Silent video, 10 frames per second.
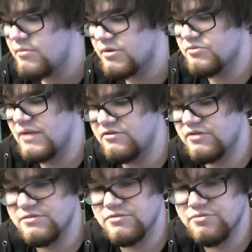But the main
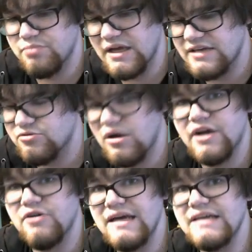reason we're playing
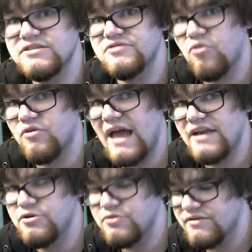Zerato is for
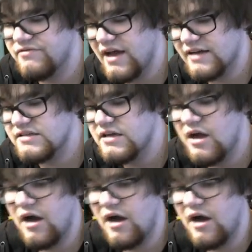that nuke effect,